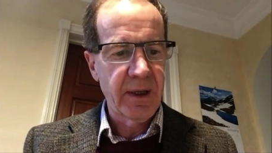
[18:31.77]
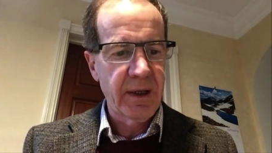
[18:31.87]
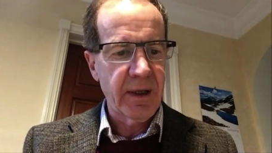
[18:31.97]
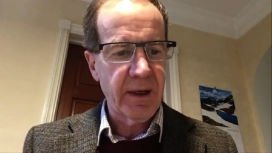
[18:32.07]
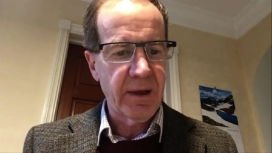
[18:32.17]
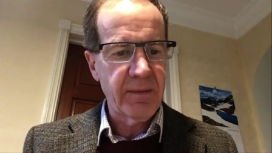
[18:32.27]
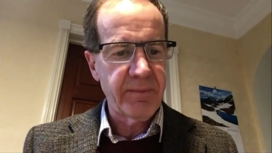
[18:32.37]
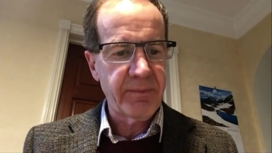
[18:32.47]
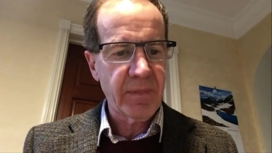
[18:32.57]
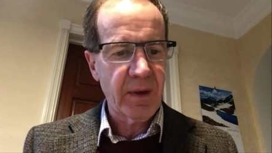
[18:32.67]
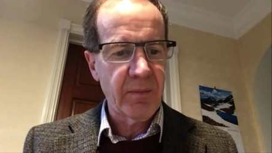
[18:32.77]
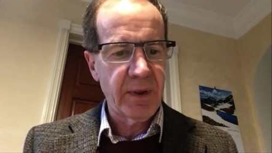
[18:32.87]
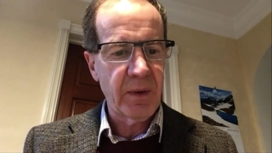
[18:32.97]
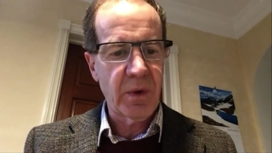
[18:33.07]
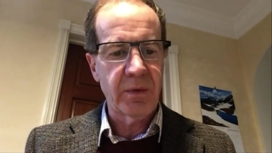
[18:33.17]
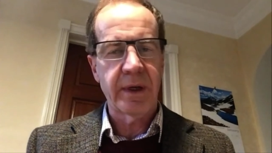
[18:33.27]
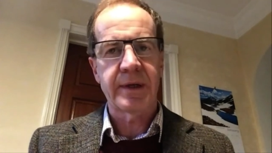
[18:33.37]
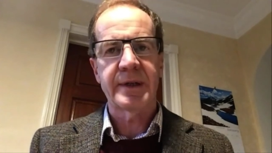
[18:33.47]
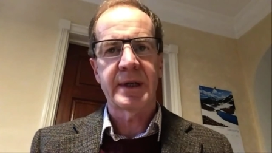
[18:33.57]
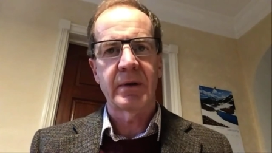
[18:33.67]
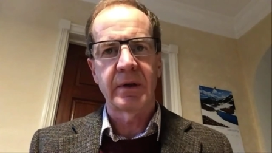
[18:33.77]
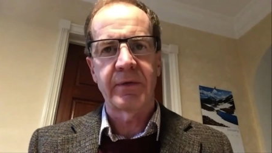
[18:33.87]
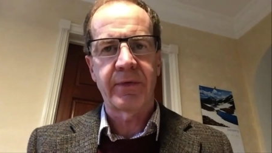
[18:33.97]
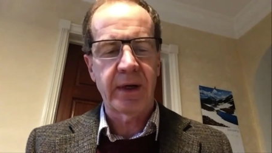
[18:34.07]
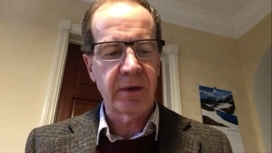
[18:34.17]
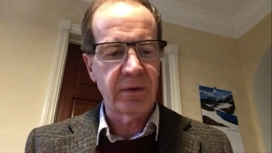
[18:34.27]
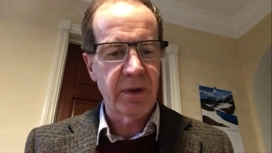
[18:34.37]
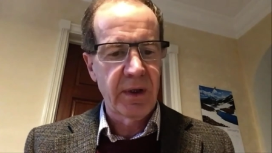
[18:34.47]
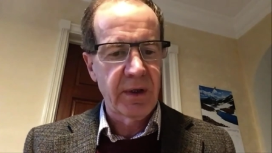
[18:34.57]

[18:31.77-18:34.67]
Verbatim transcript: Um, but it won't necessarily fail